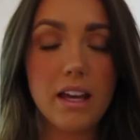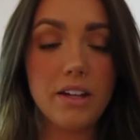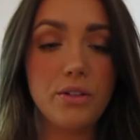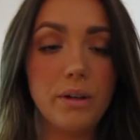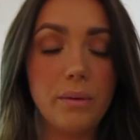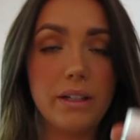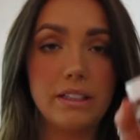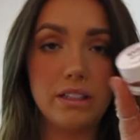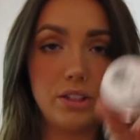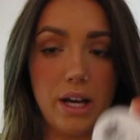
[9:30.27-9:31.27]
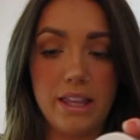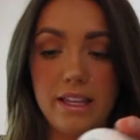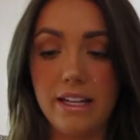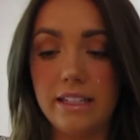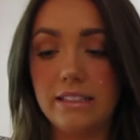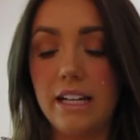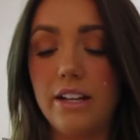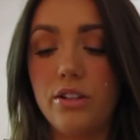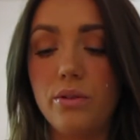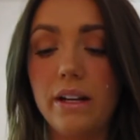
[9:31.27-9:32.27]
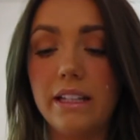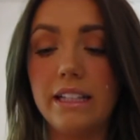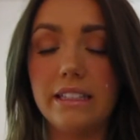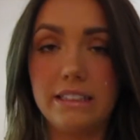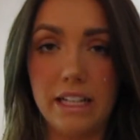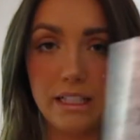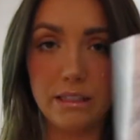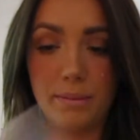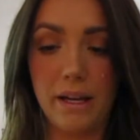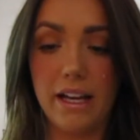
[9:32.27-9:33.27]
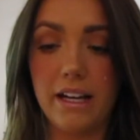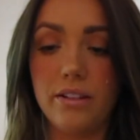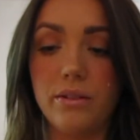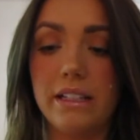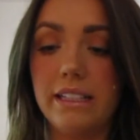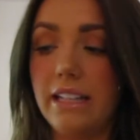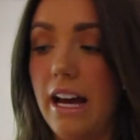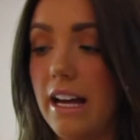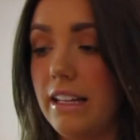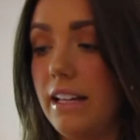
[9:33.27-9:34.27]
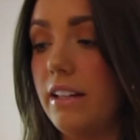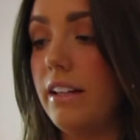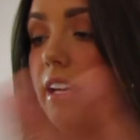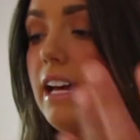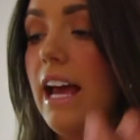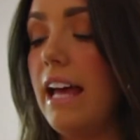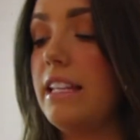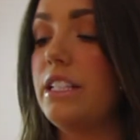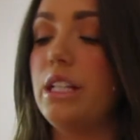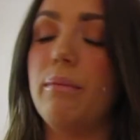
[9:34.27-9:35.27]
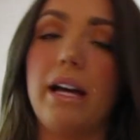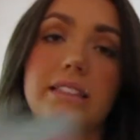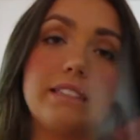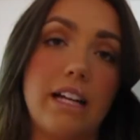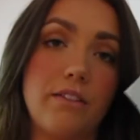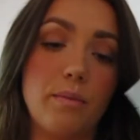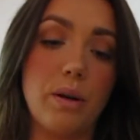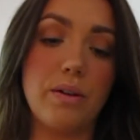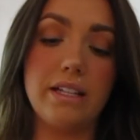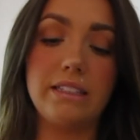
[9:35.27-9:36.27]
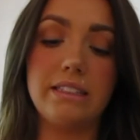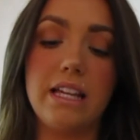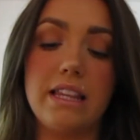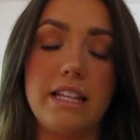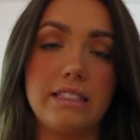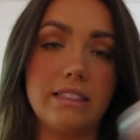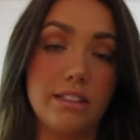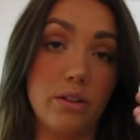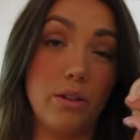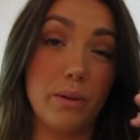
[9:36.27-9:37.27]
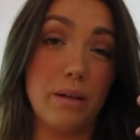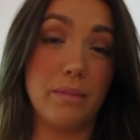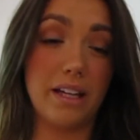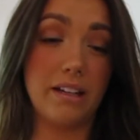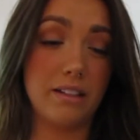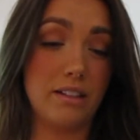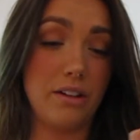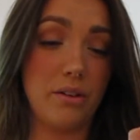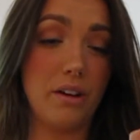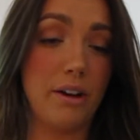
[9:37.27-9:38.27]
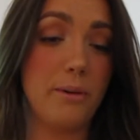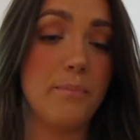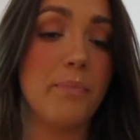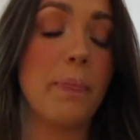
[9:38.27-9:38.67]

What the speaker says: I knew I wanted to try this. I knew I liked the setting spray and I knew I liked the highlighter. And the sheet mask is kind of a bonus. This is the only one I'm like, no go.